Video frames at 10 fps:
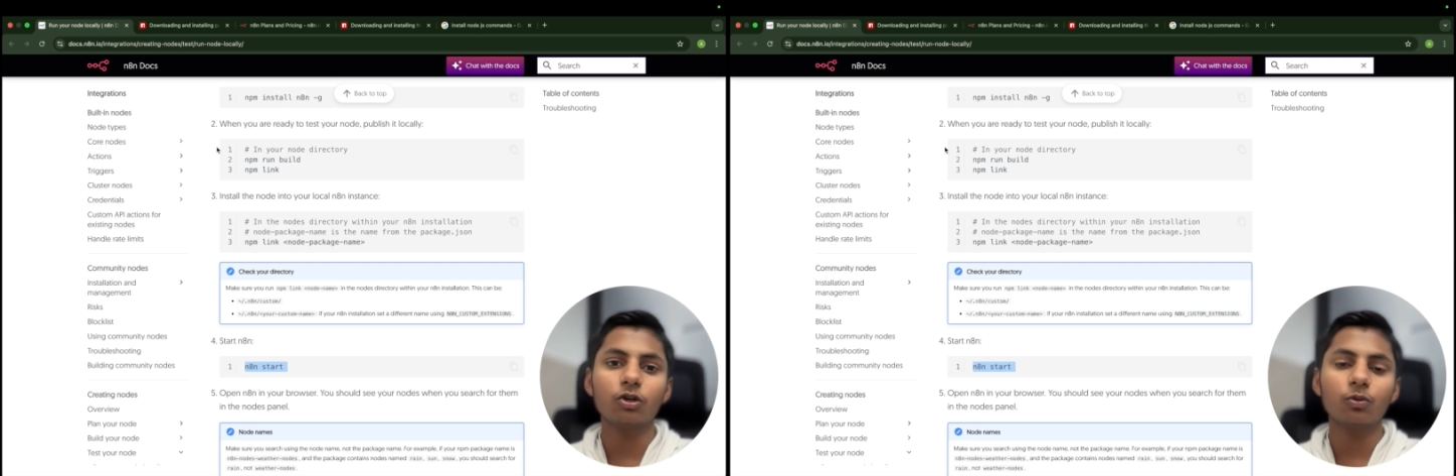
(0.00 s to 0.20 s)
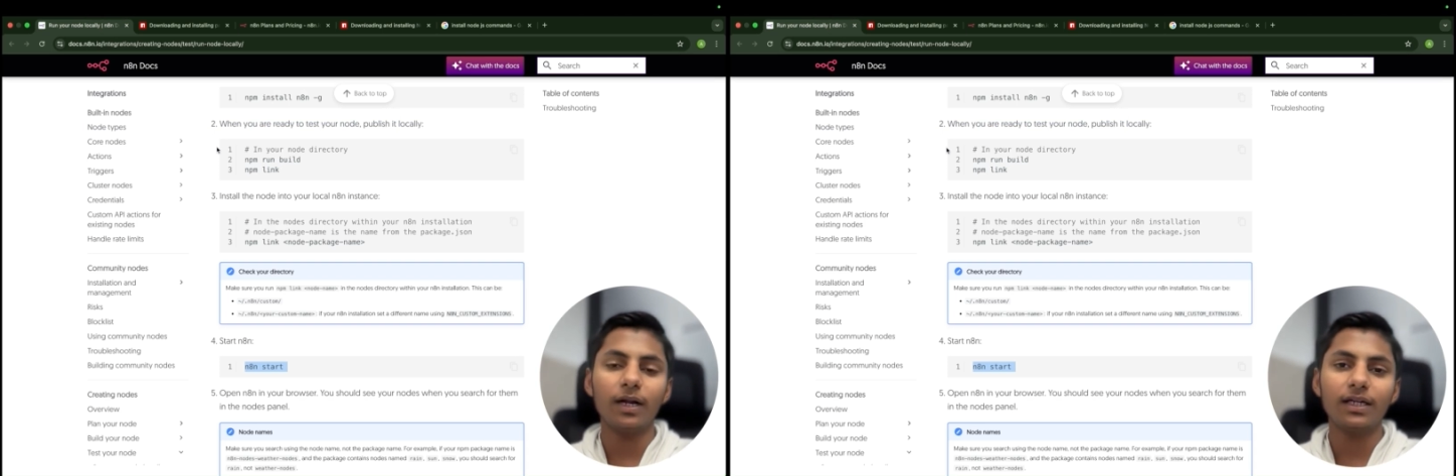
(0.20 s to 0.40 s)

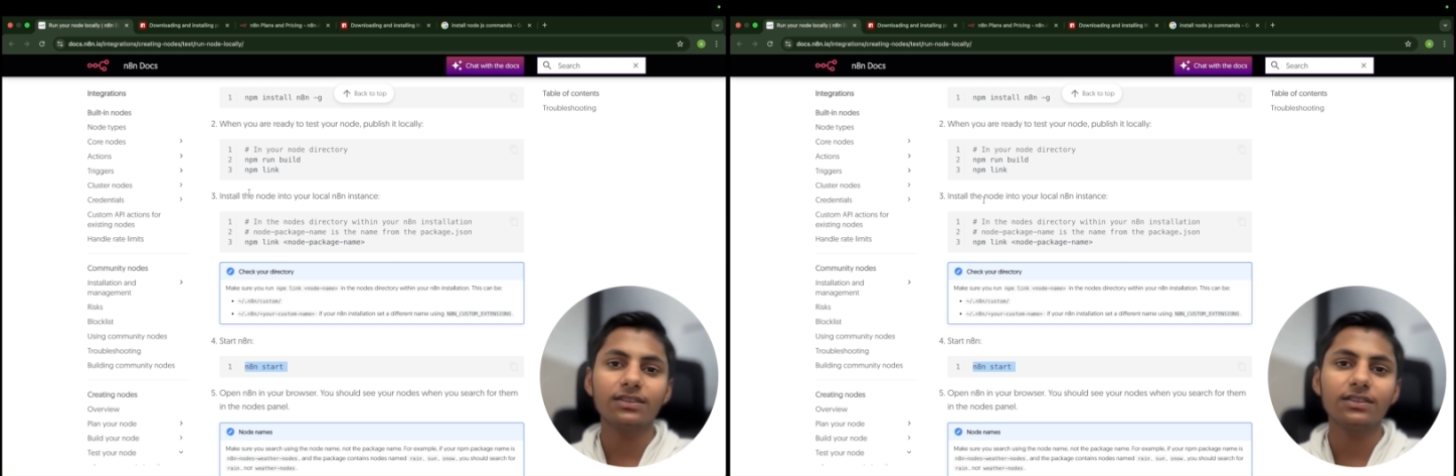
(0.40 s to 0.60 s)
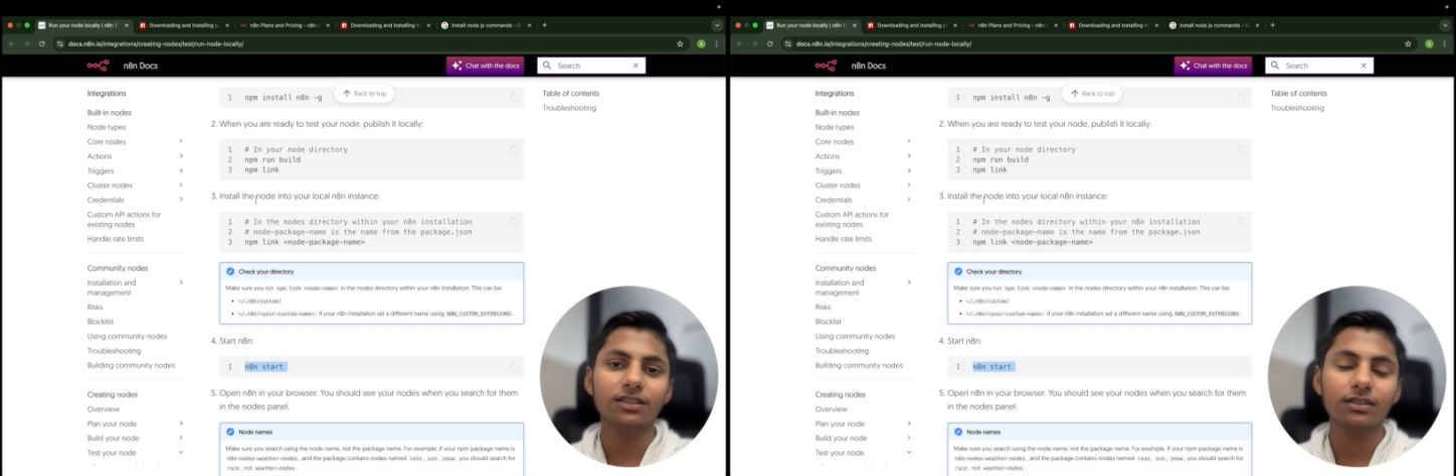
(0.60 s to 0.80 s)

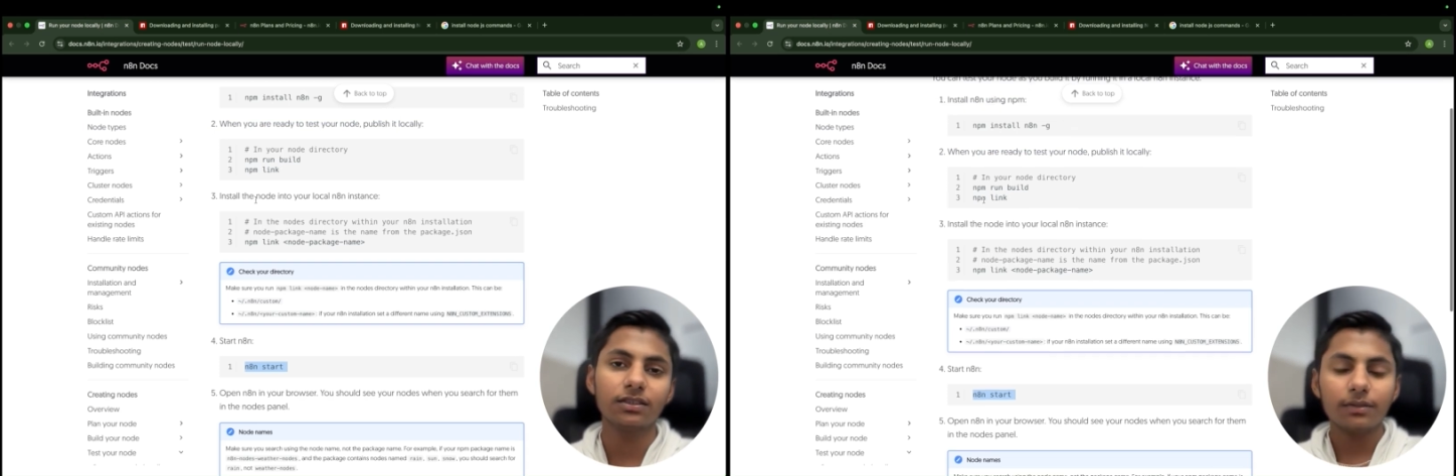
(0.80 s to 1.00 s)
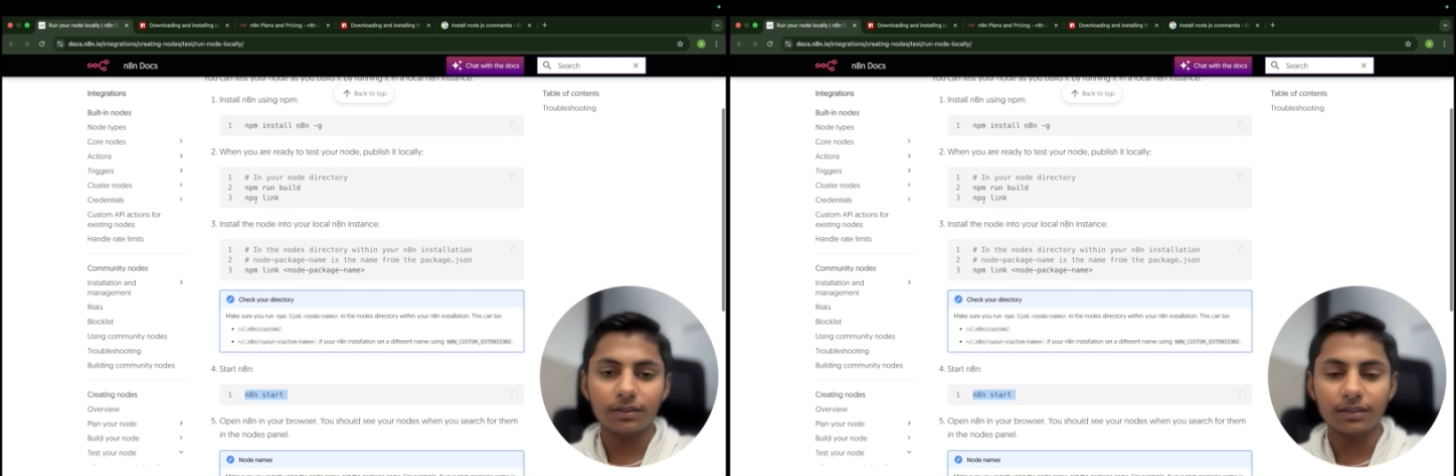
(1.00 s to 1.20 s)
commands in the
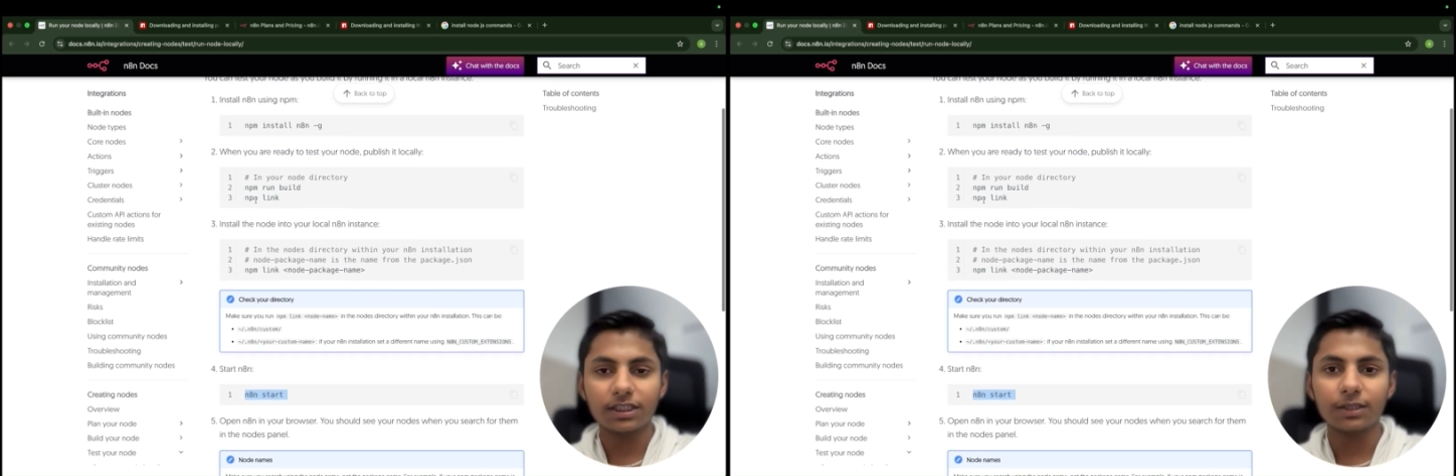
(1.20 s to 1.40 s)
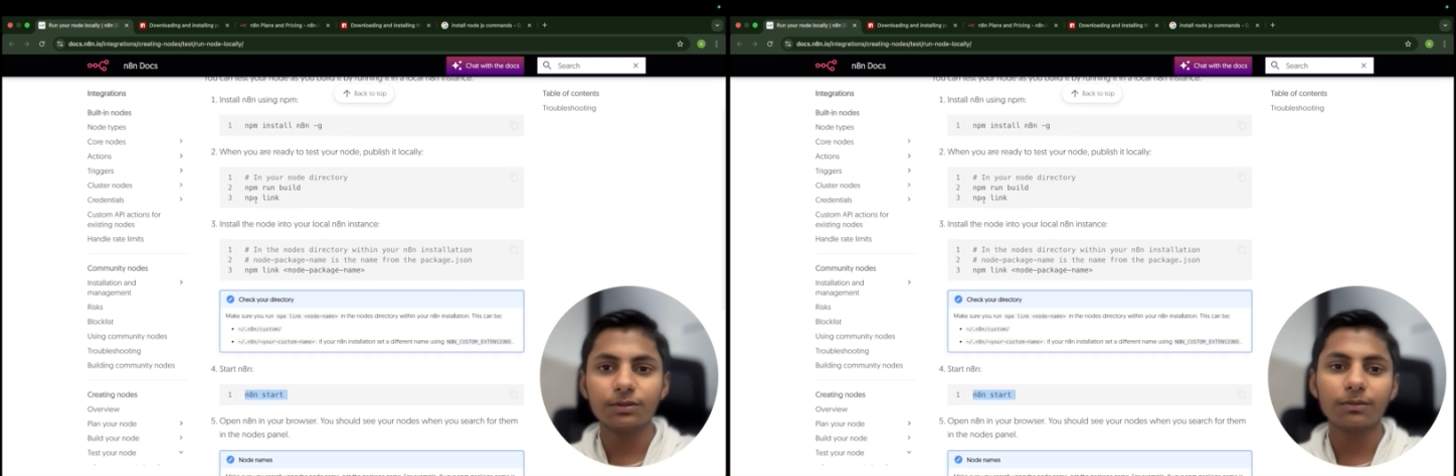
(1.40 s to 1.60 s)

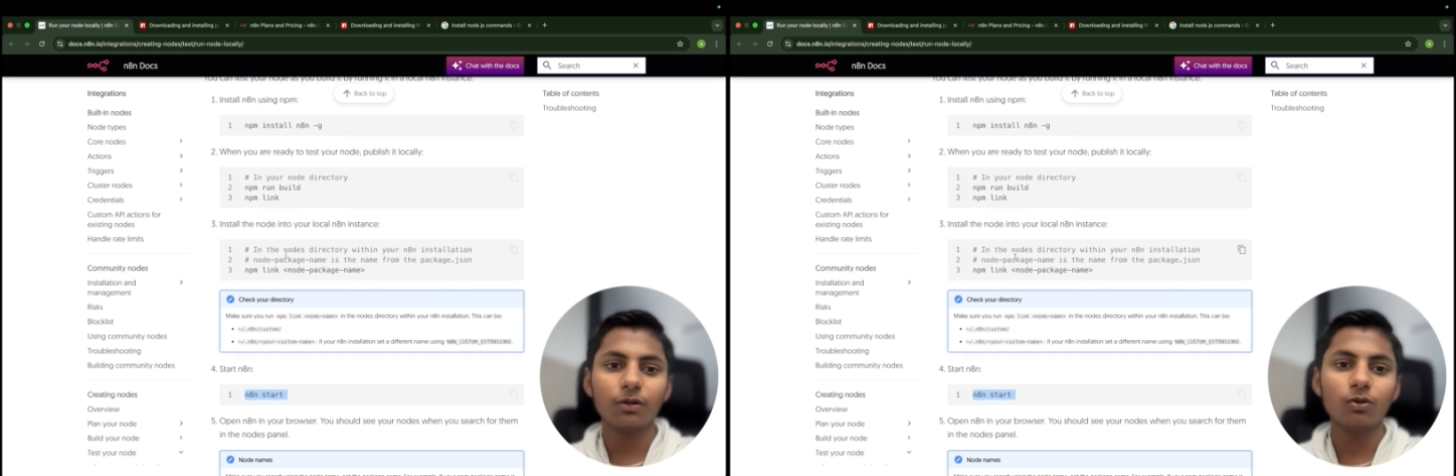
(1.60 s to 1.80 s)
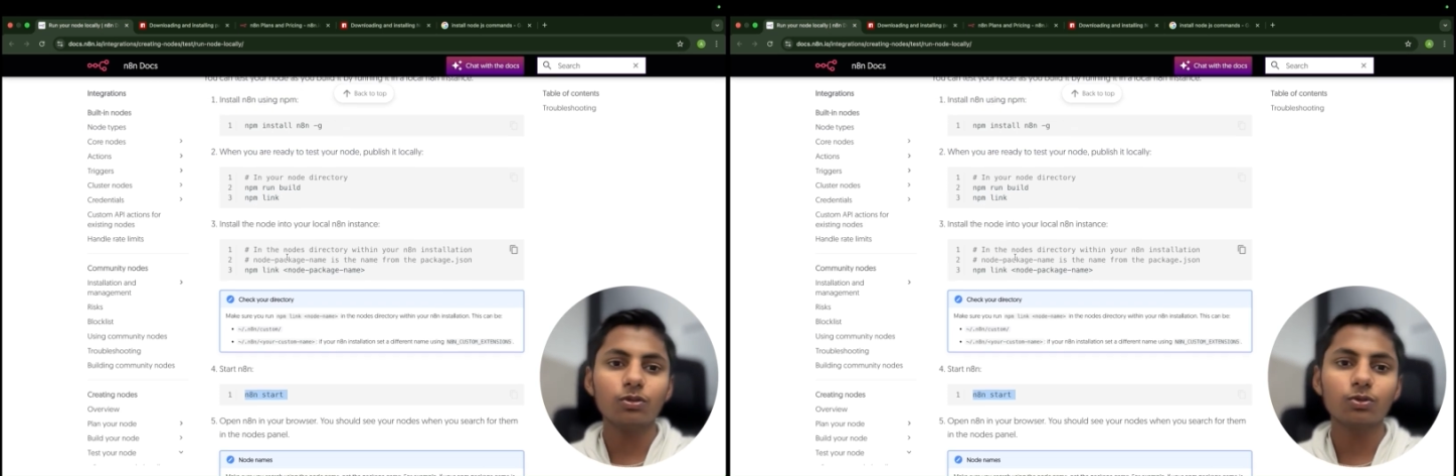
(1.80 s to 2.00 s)
description below.